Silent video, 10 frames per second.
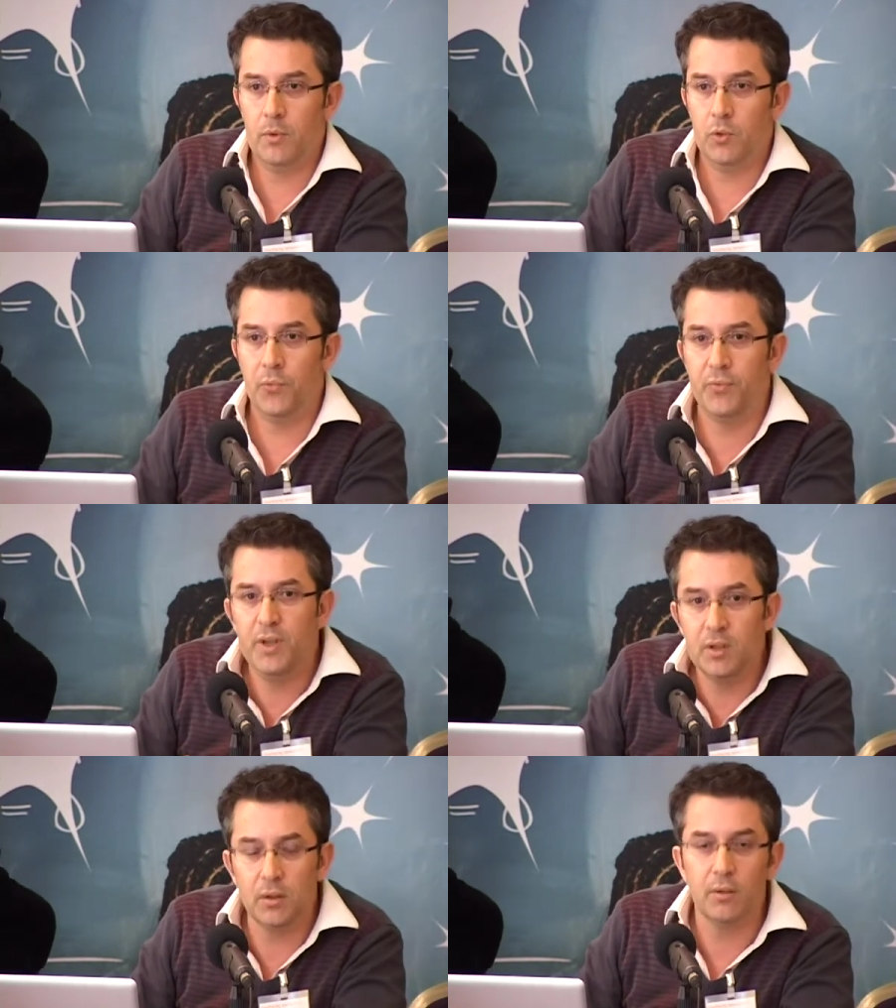you
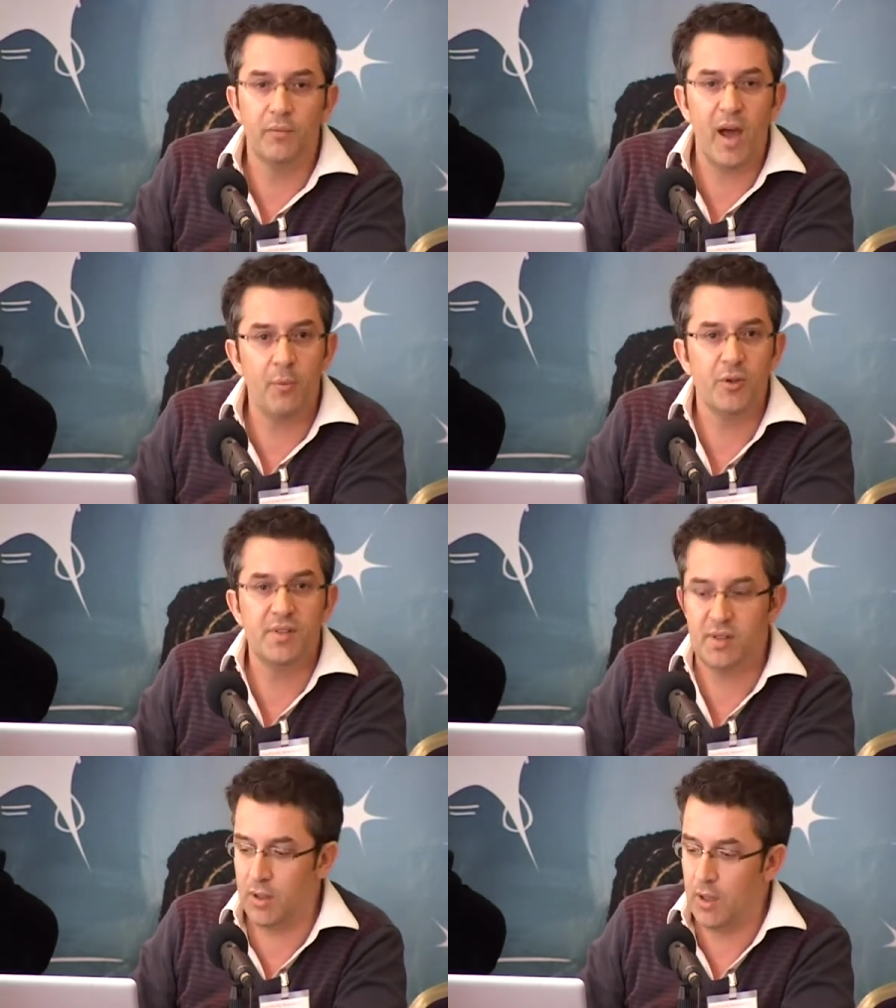feel
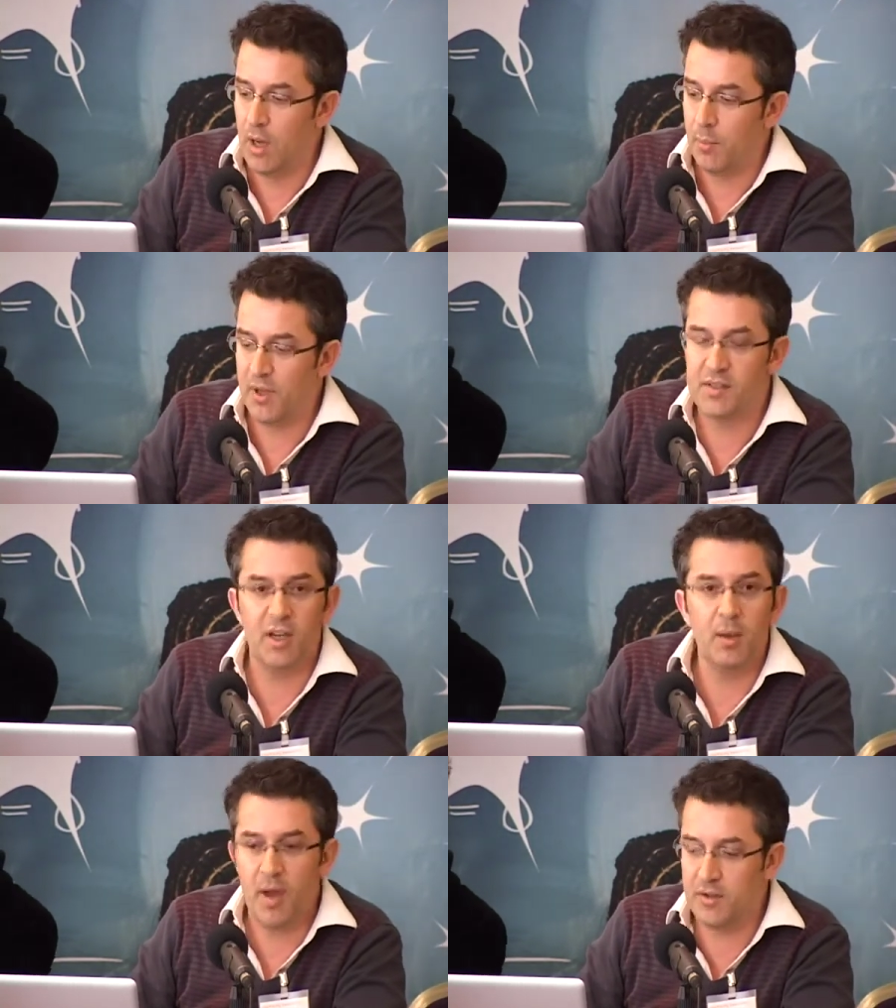vibrancy, a place
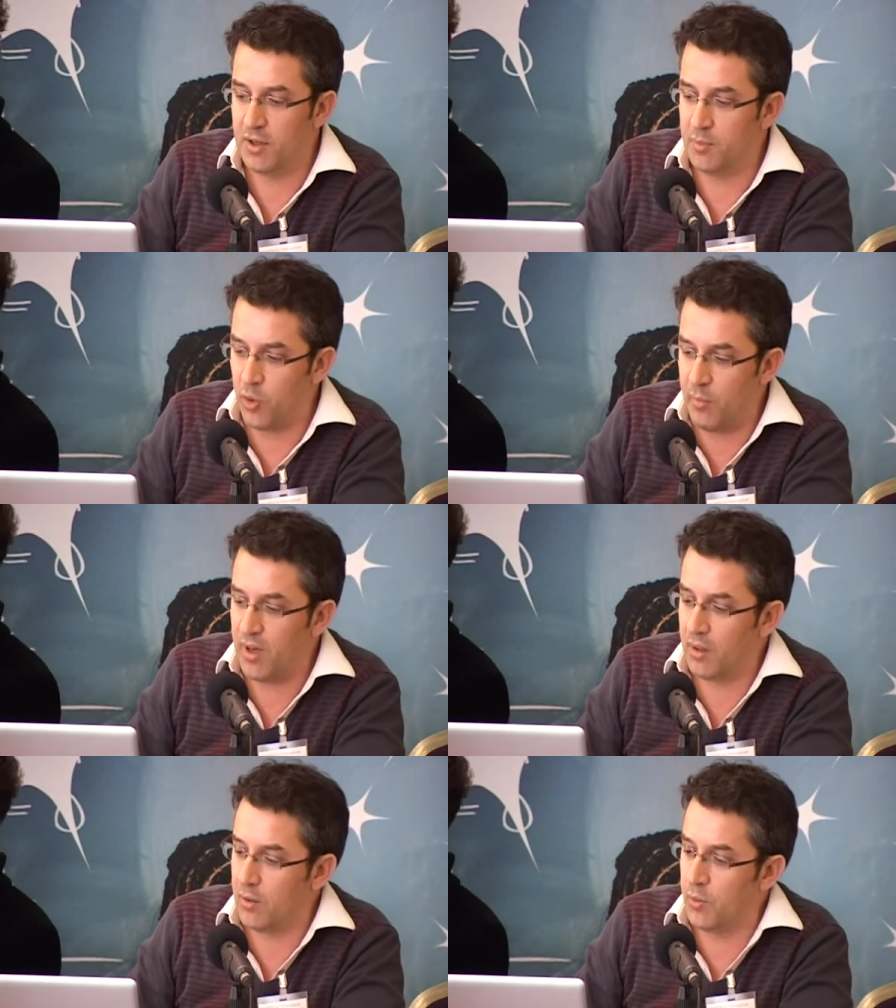animated,
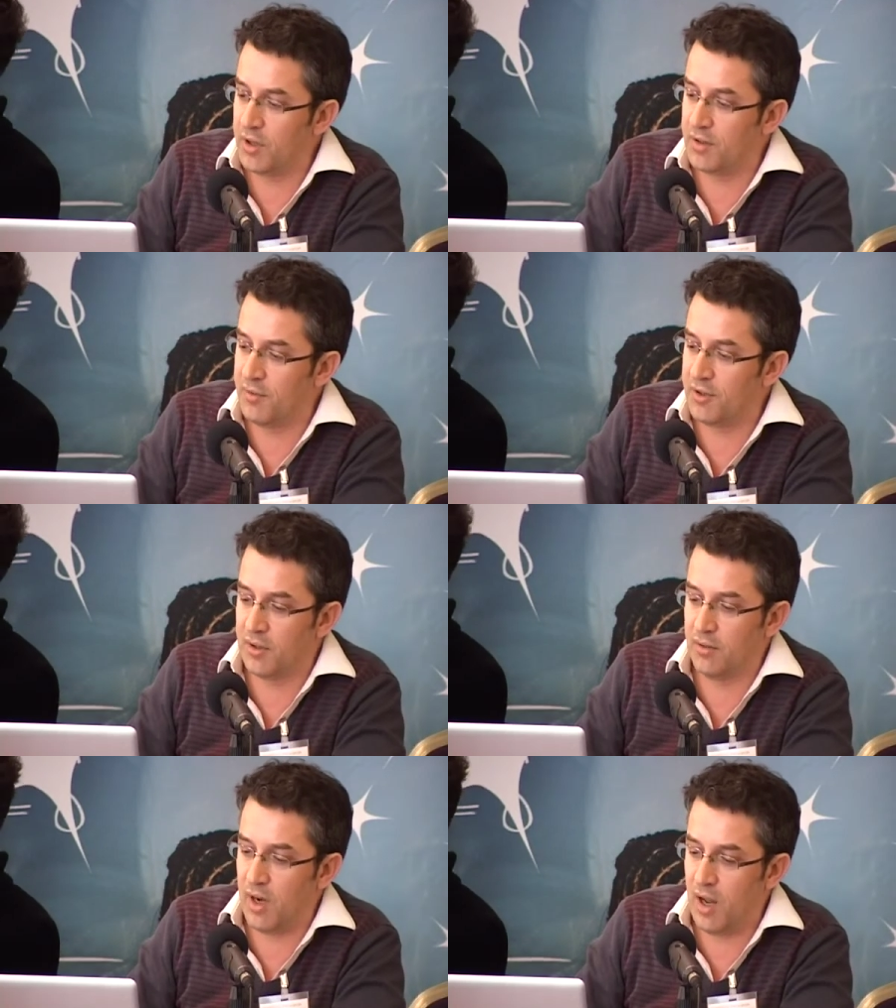brimming with activity
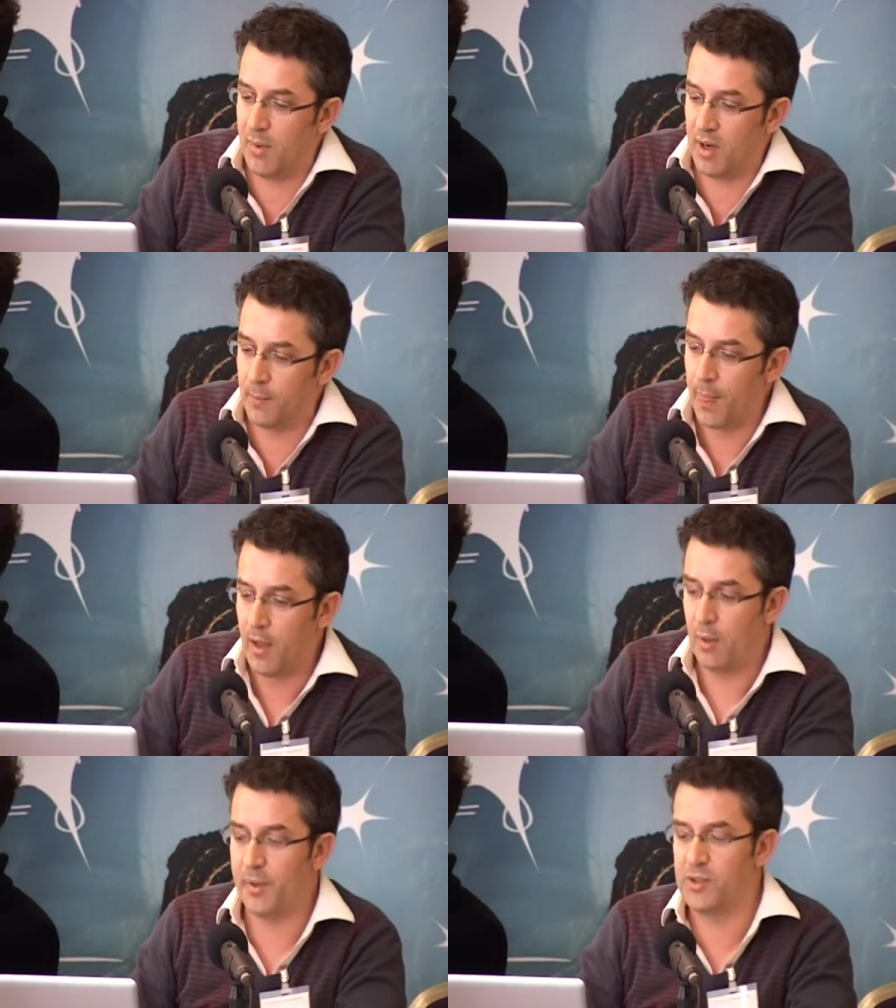and dynamic.
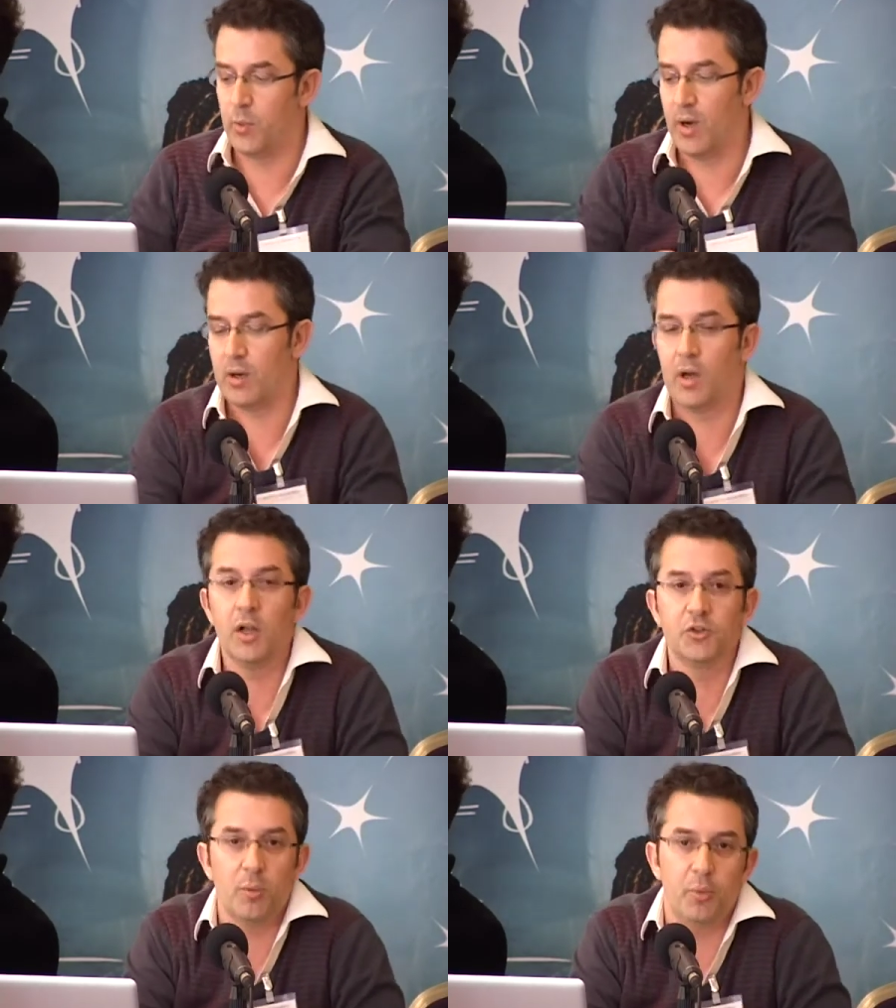A place where
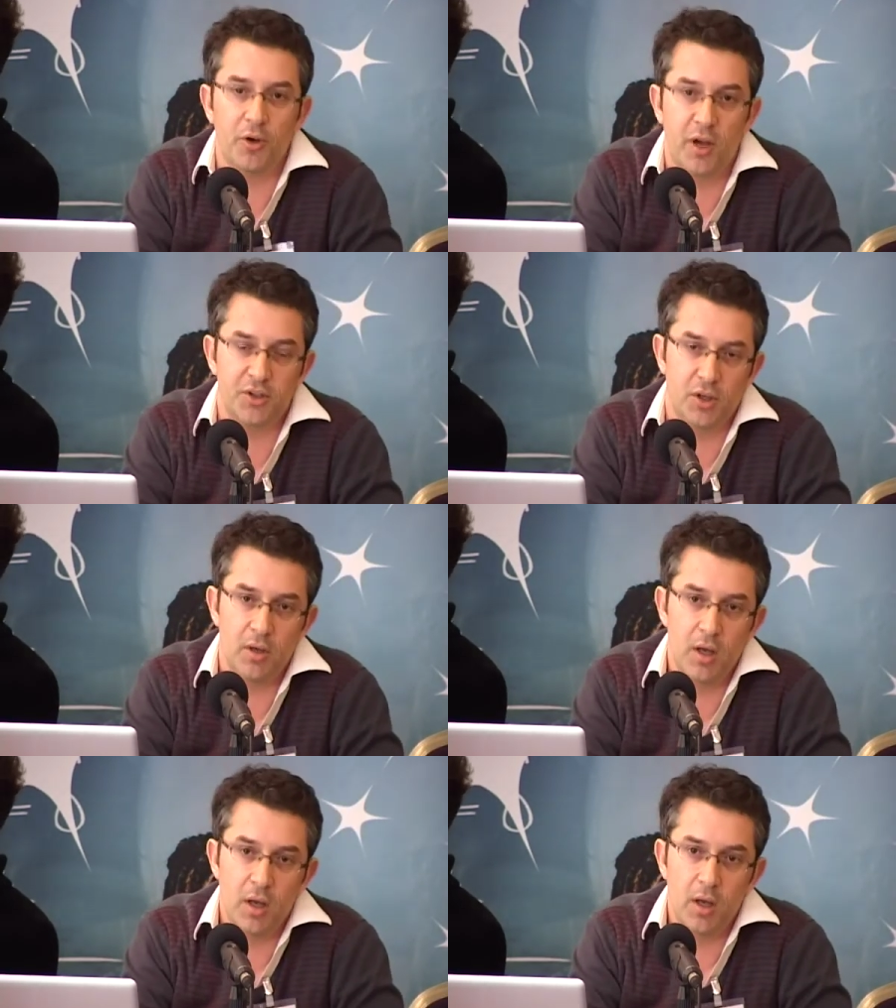cultural
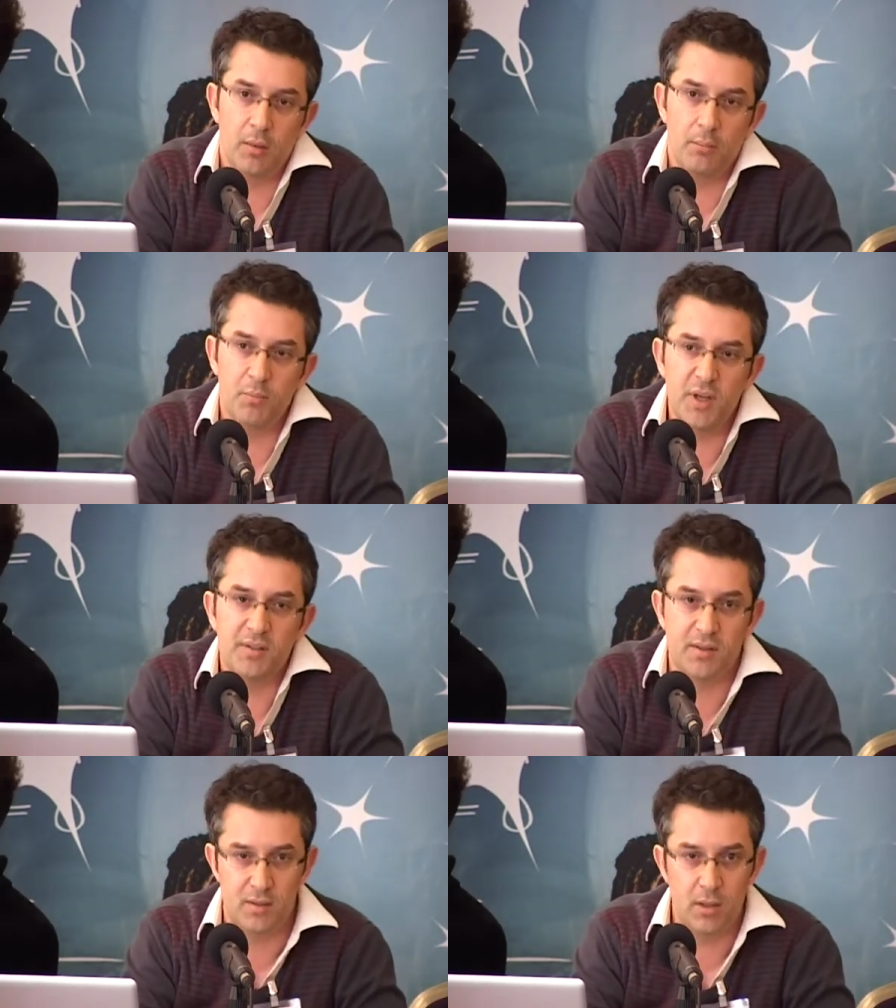production
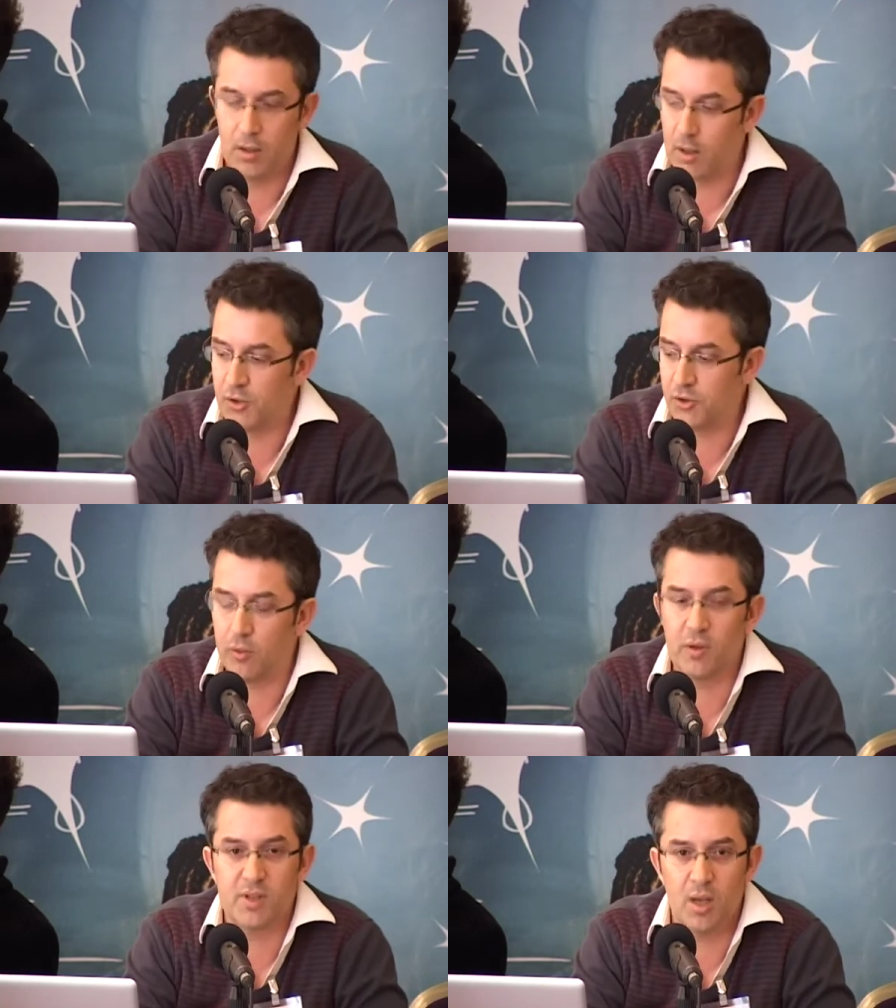meets cultural
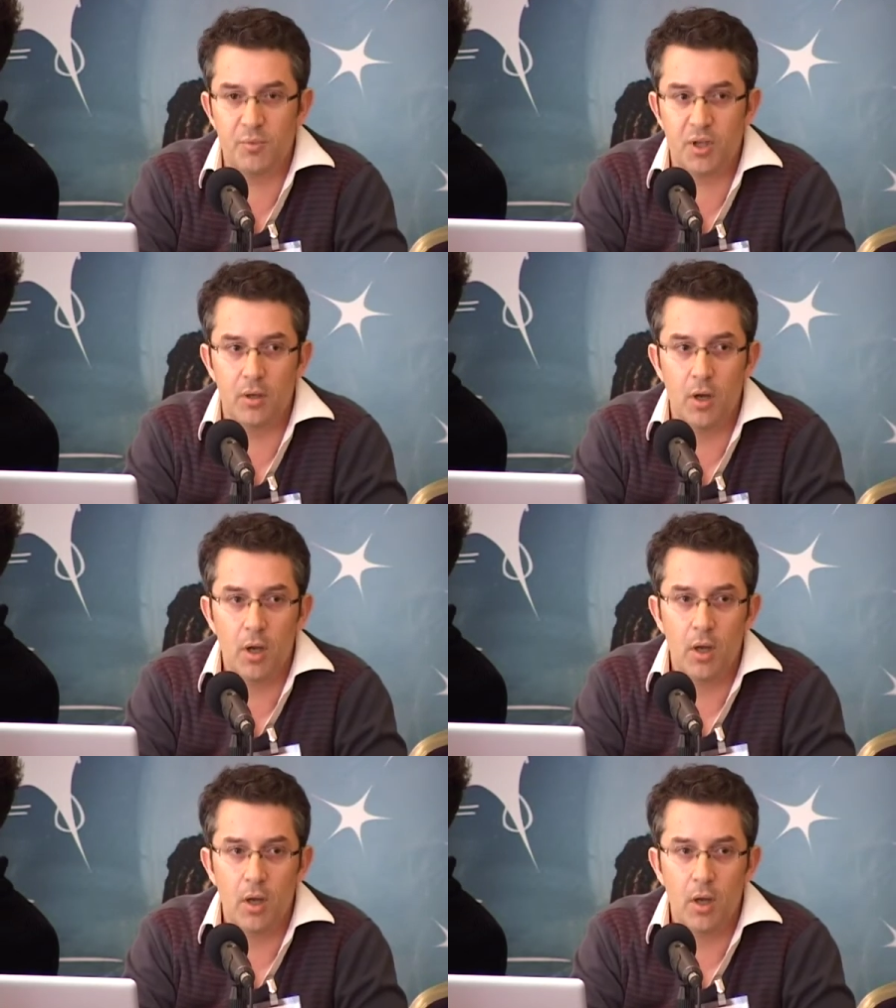consumption.